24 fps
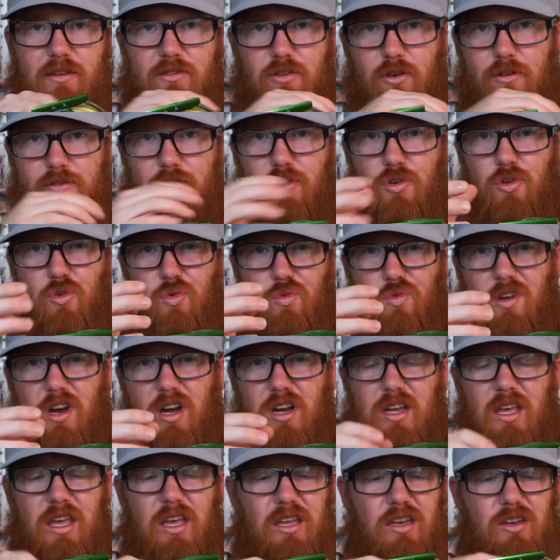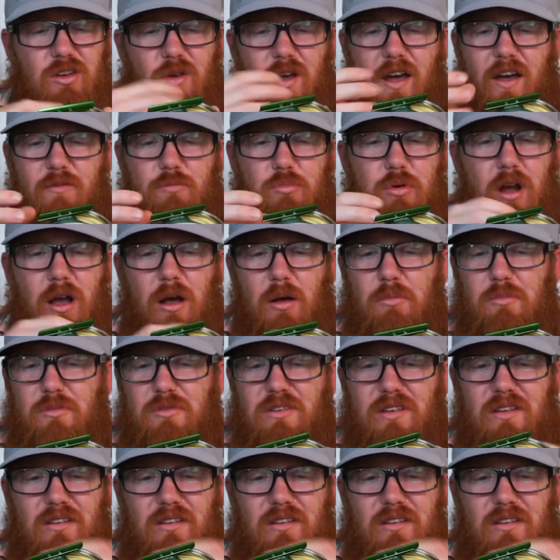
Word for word: so if you do dunk it and you have problems